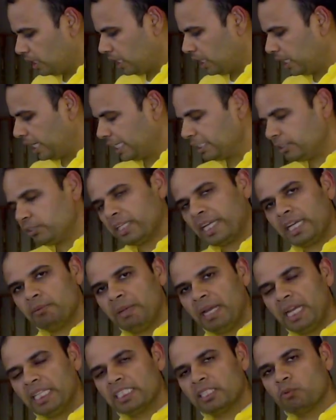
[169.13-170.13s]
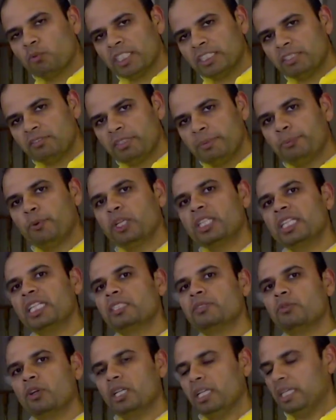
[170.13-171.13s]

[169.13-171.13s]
as you can imagine, once you put this wood,